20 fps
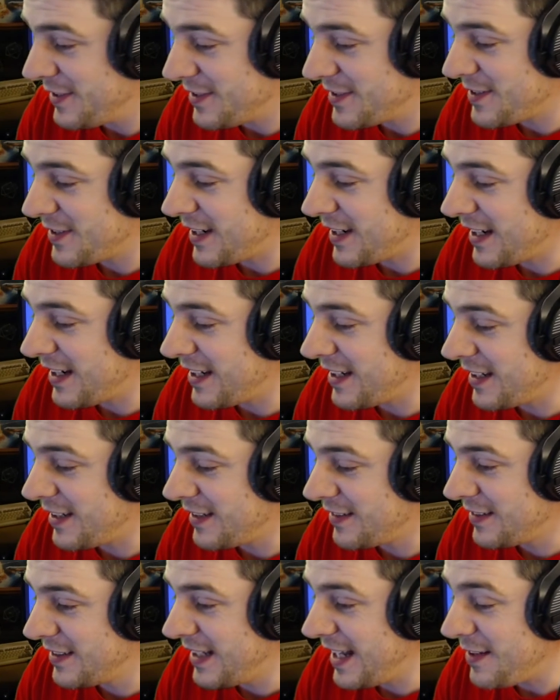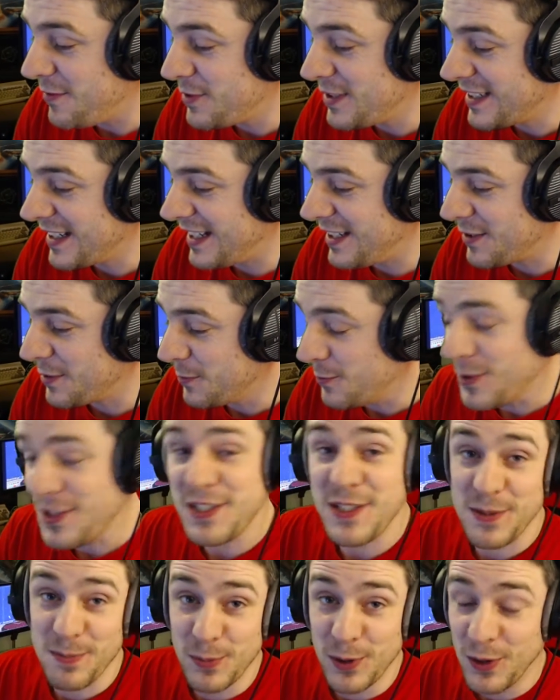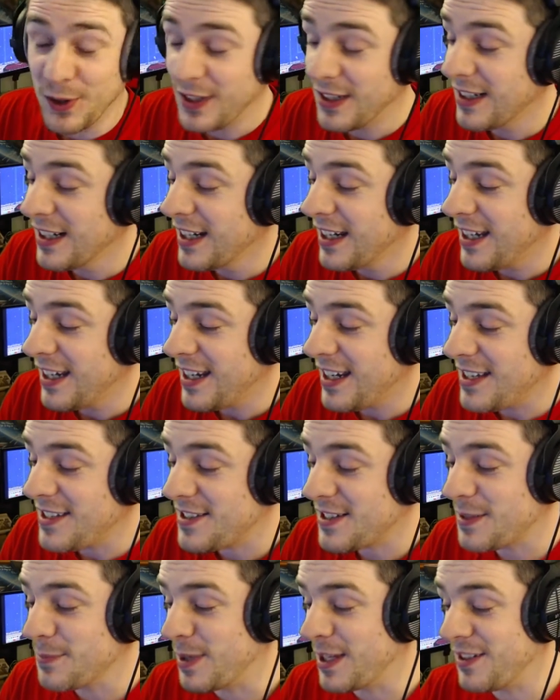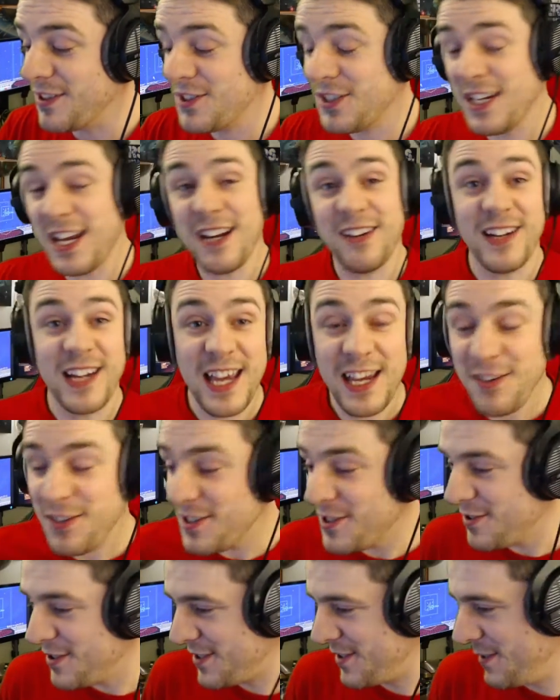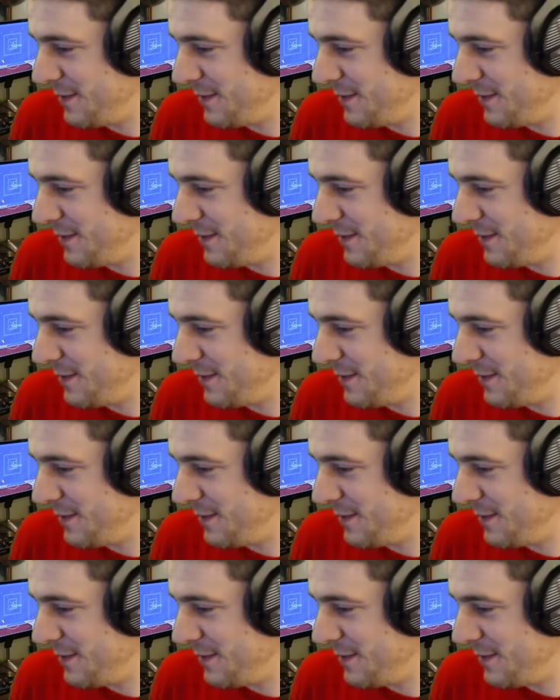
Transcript: So loud and clear once more, it's Commander Shinari. How are you doing, sir?